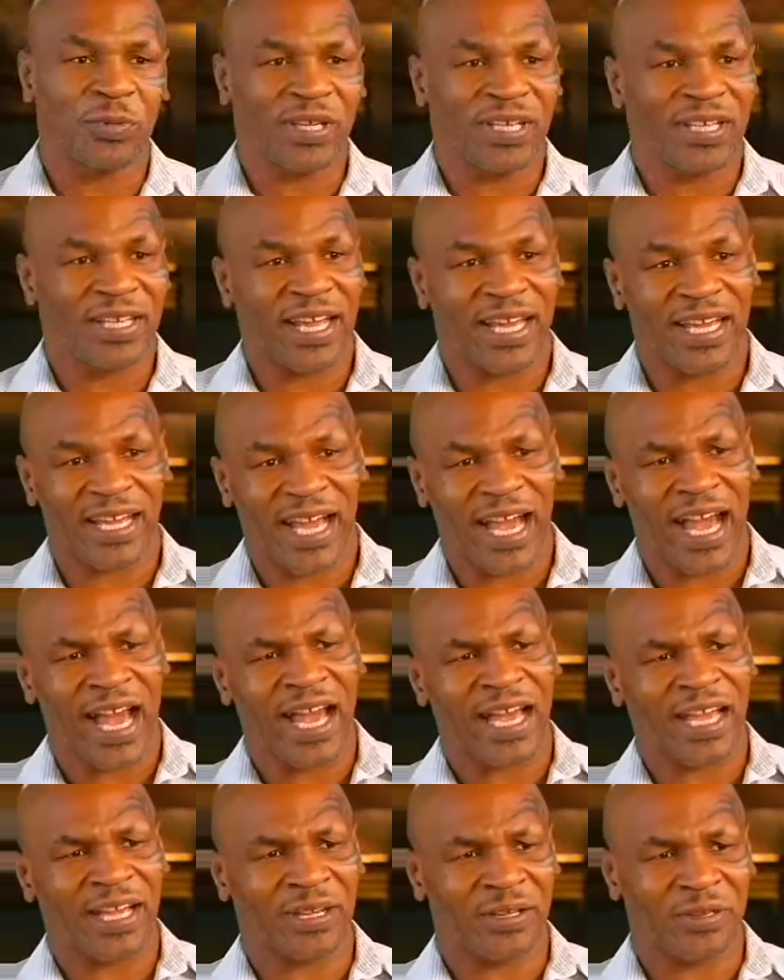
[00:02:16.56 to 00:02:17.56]
being that
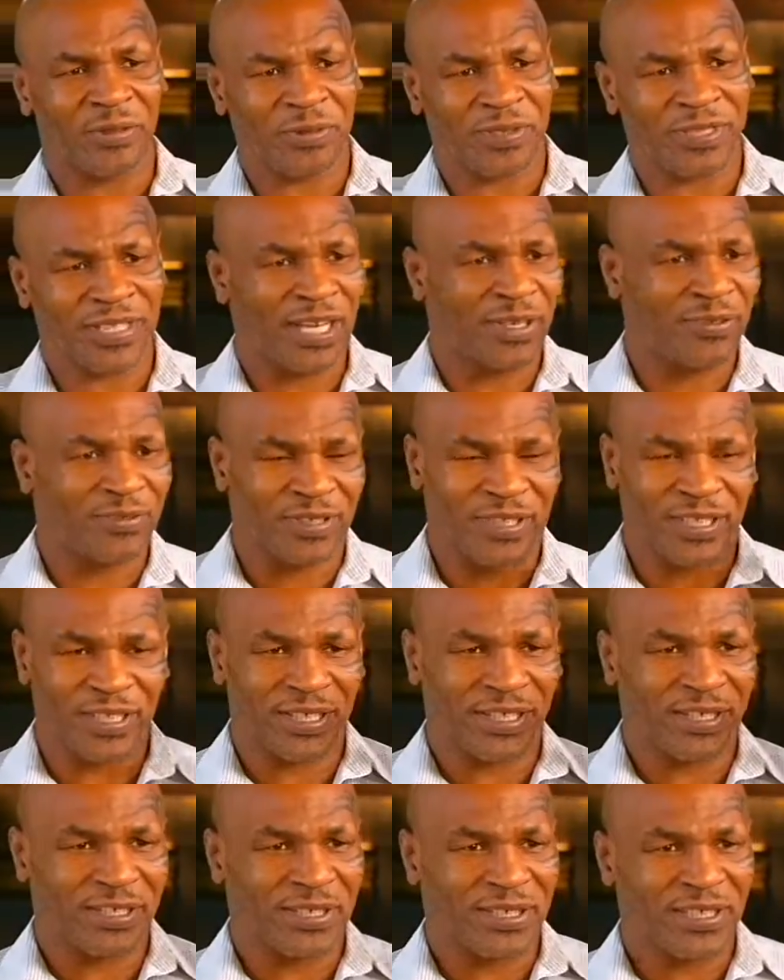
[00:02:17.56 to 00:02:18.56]
guy who was out
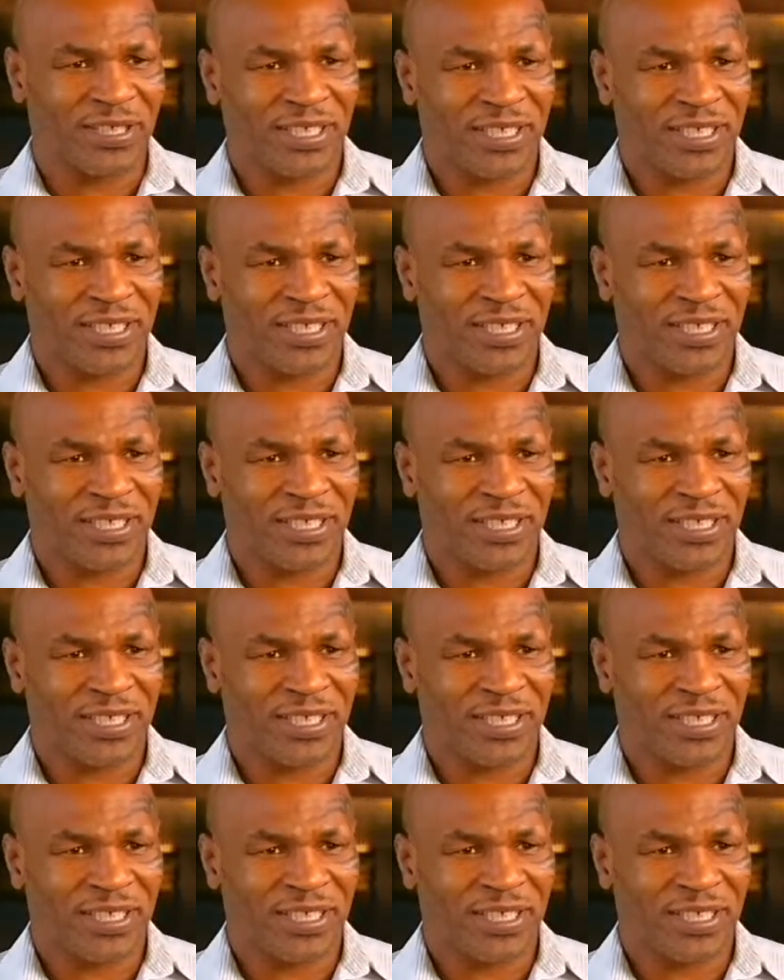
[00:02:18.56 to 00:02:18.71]
there